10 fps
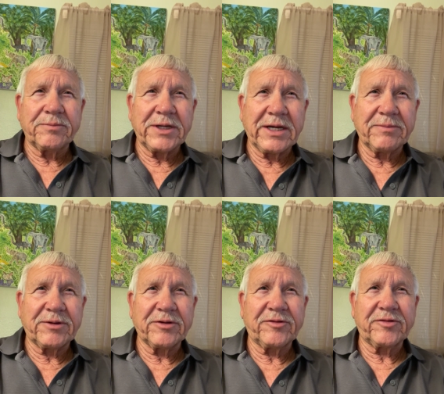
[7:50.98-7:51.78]
the
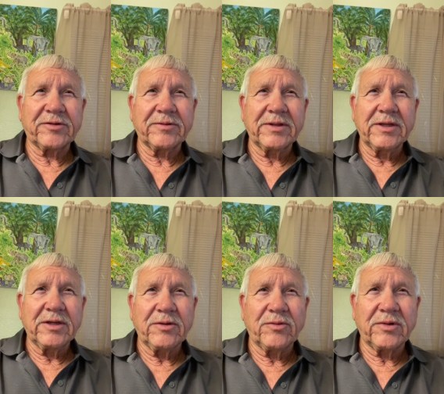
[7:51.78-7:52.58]
Baptist
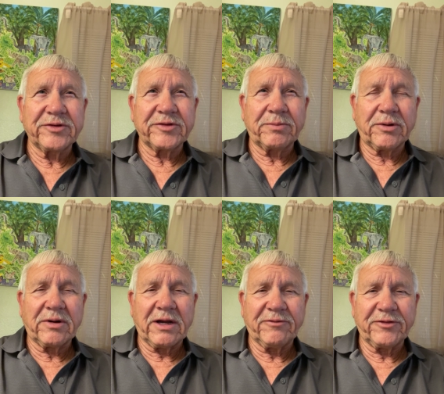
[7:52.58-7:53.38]
was a
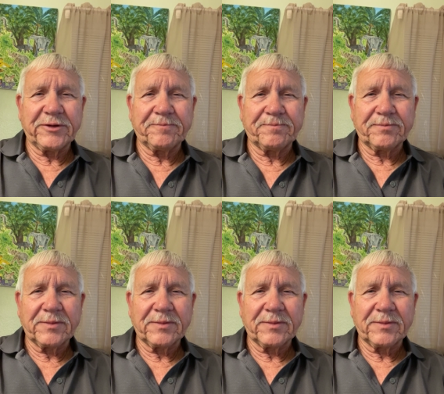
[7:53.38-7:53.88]
prophet.